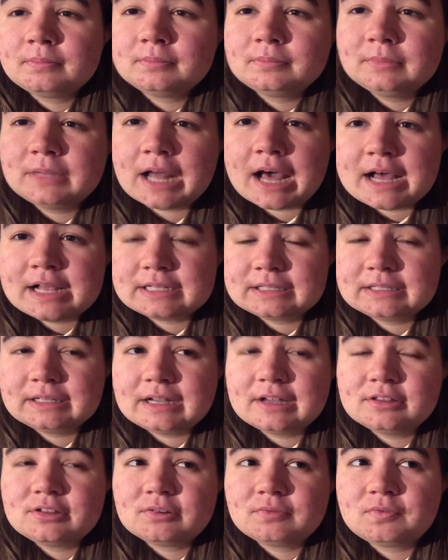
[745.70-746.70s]
not
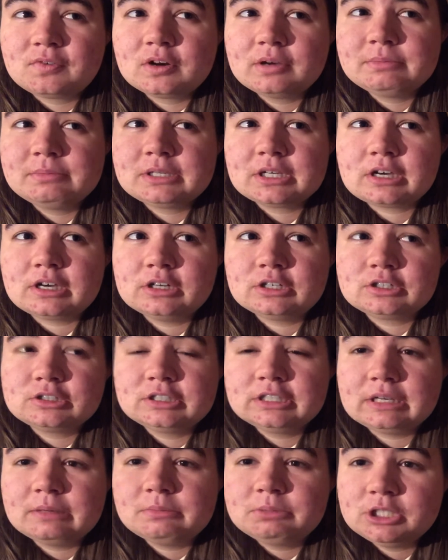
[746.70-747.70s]
other forms of
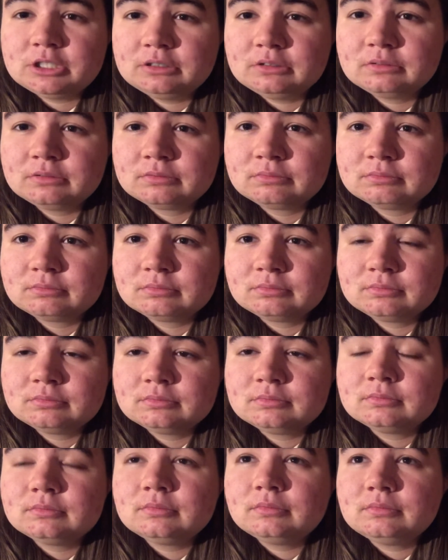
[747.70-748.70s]
contraception,
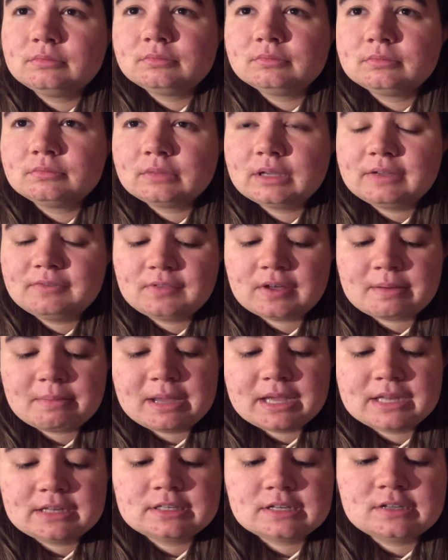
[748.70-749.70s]
if that
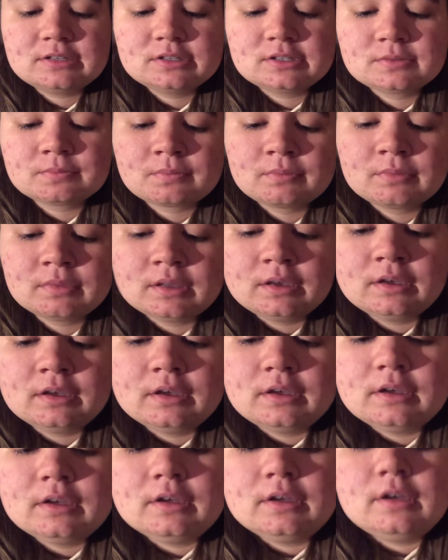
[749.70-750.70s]
makes sense.
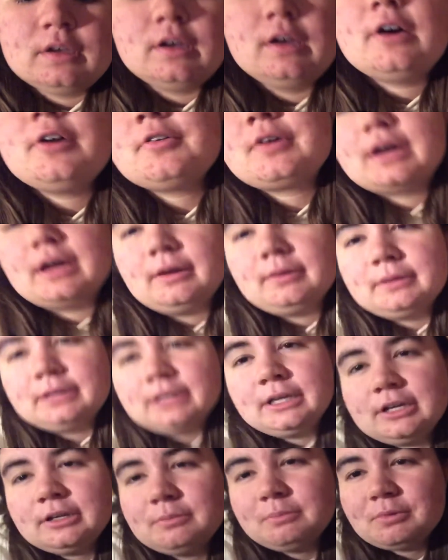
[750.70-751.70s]
Okay,
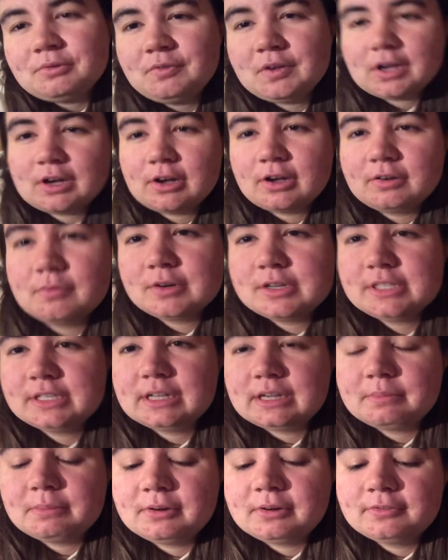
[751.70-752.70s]
moving on. Reason
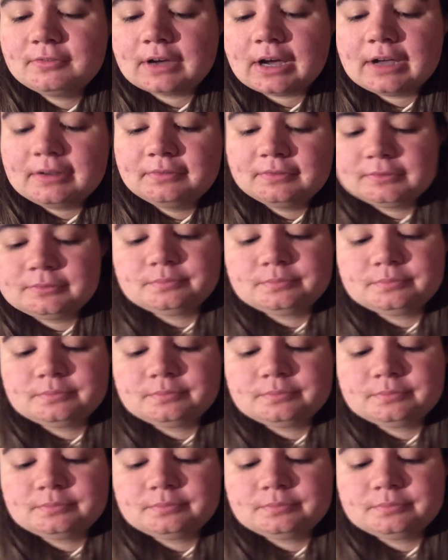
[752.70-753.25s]
number 5.